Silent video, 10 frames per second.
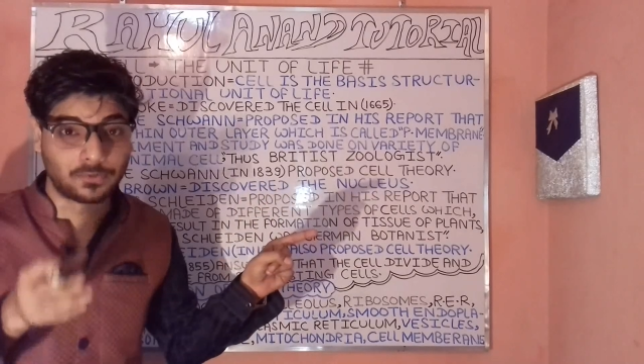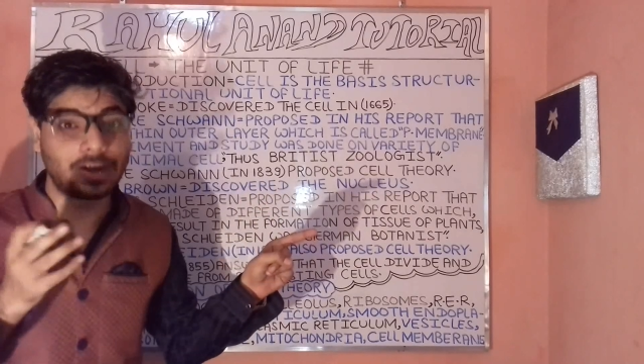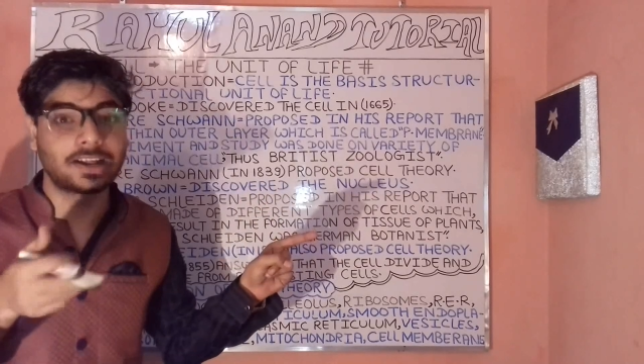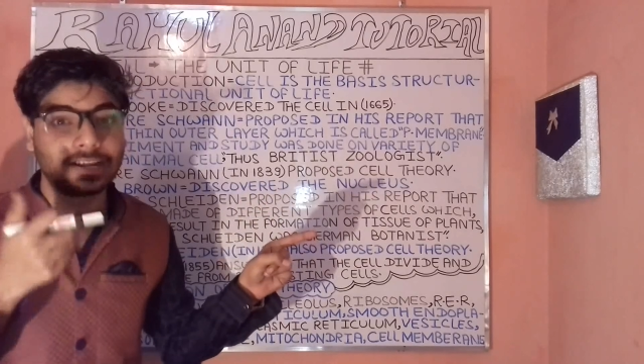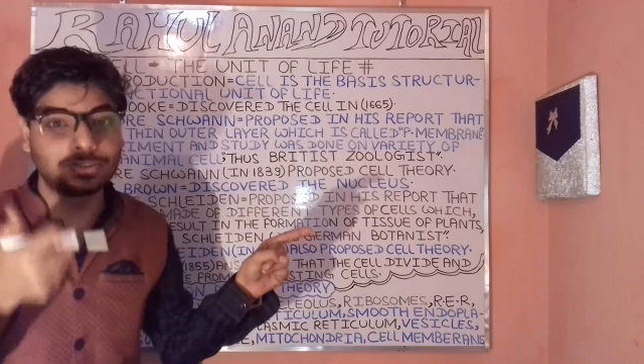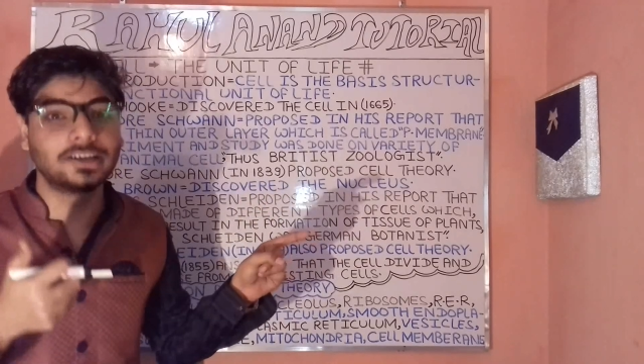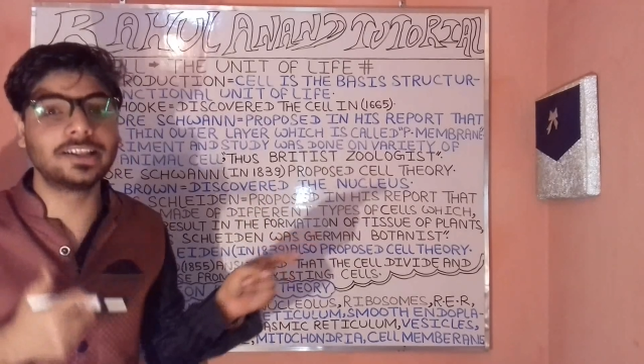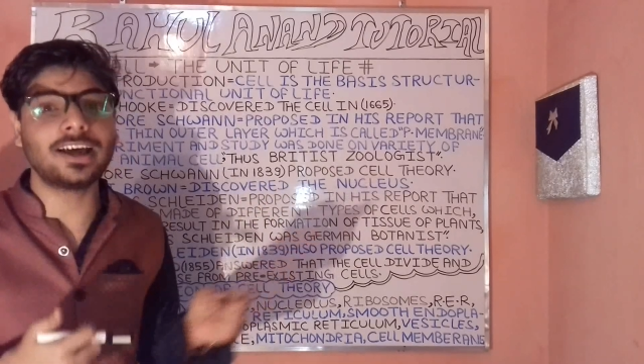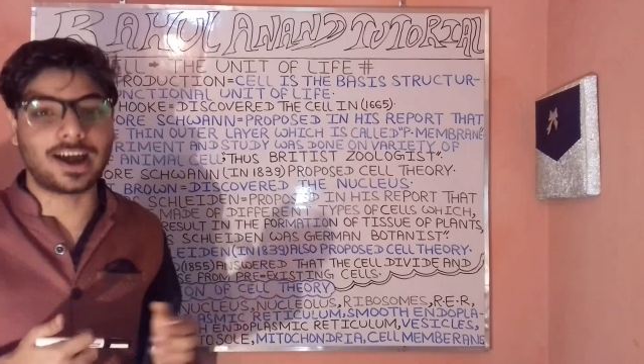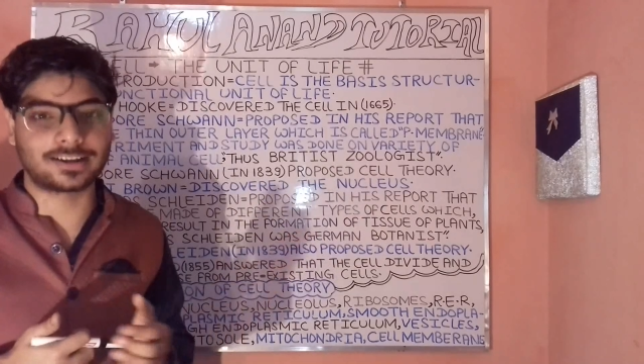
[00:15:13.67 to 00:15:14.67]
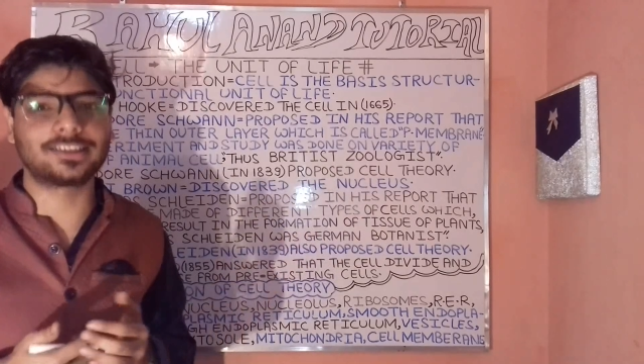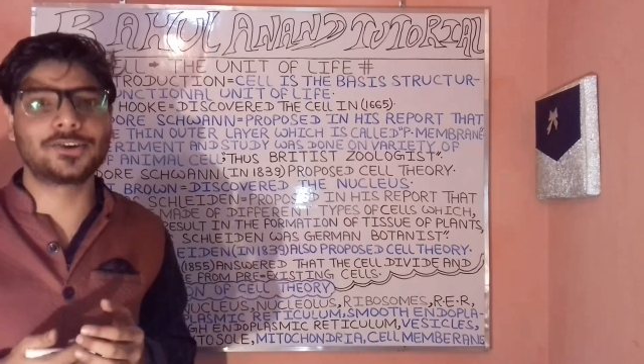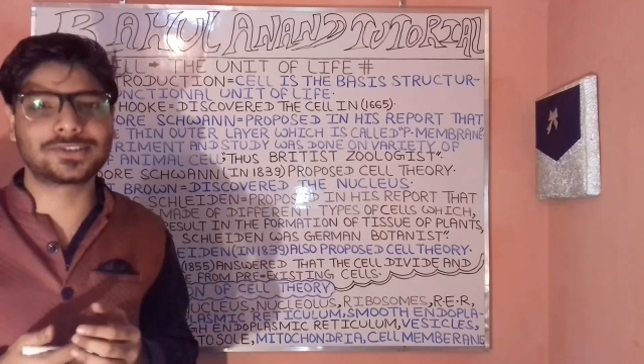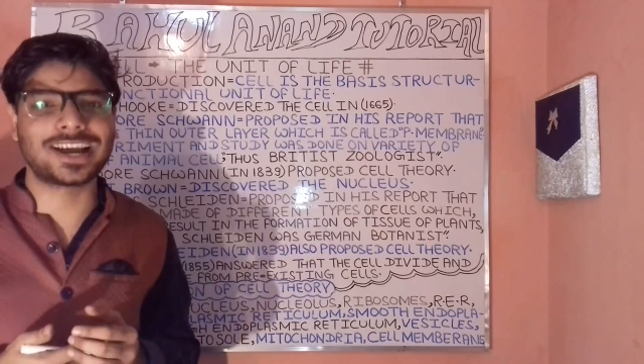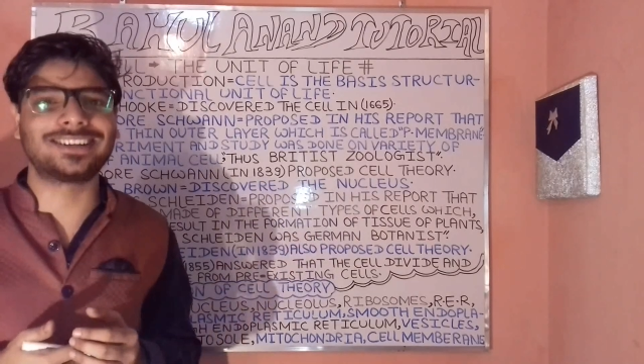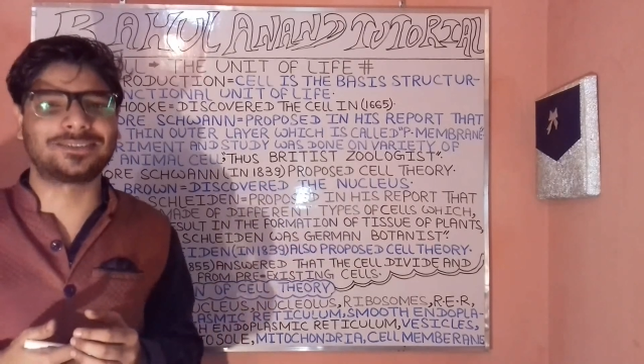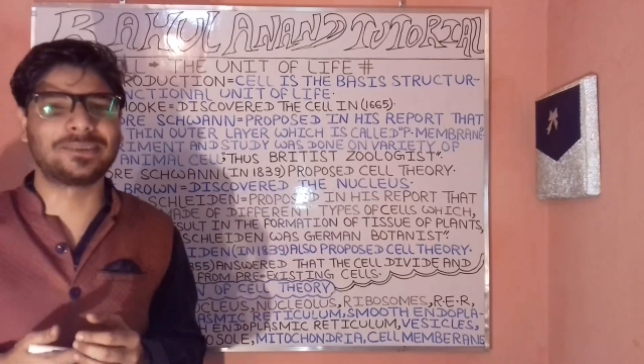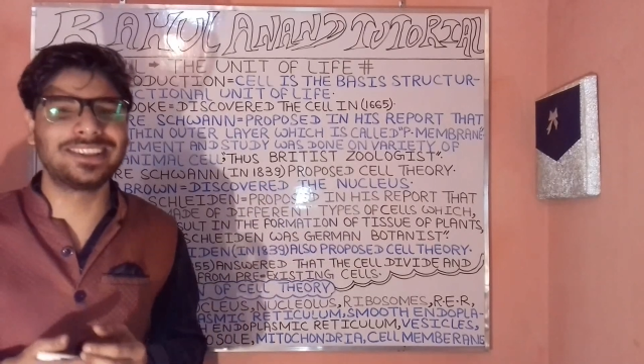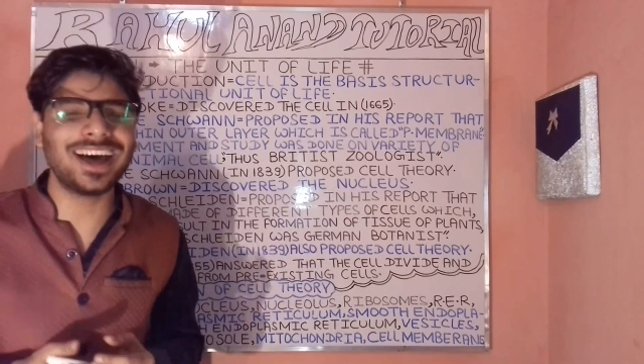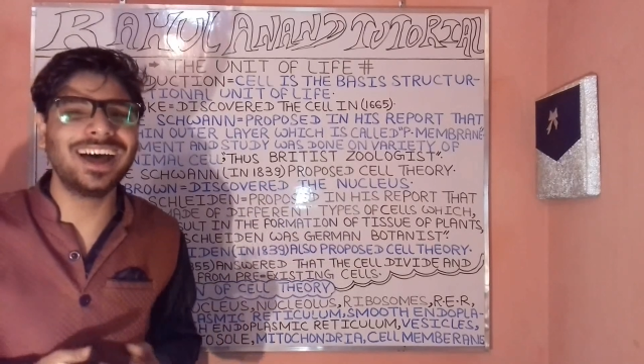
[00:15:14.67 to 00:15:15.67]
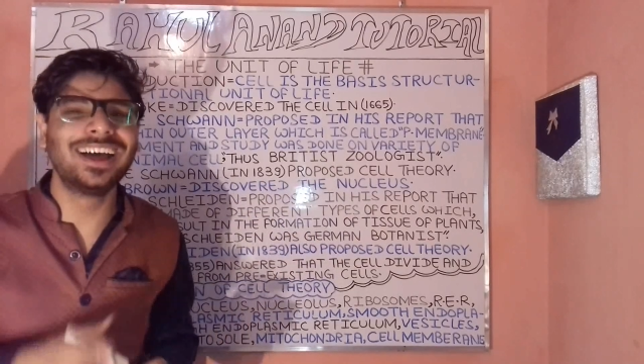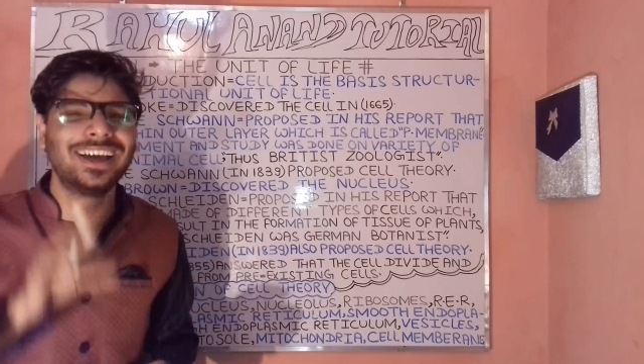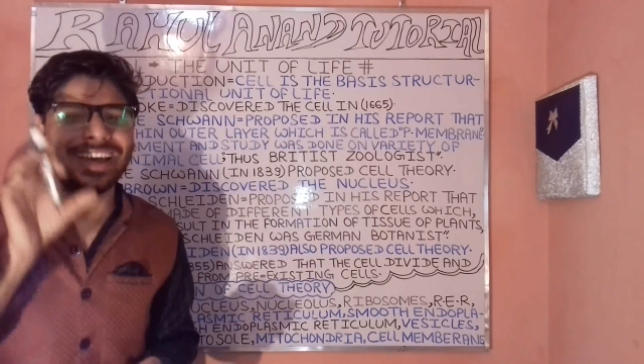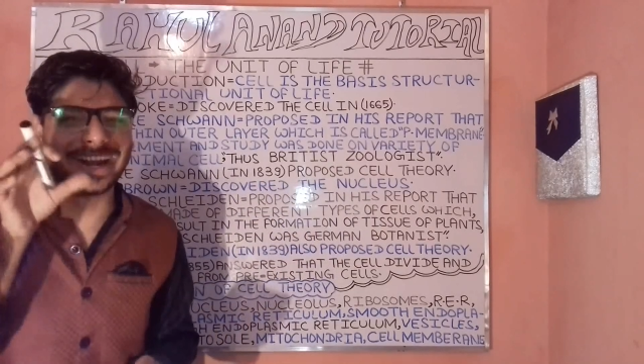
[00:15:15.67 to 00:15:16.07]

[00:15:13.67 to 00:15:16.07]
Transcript: what are actually the arthrocytes, mean the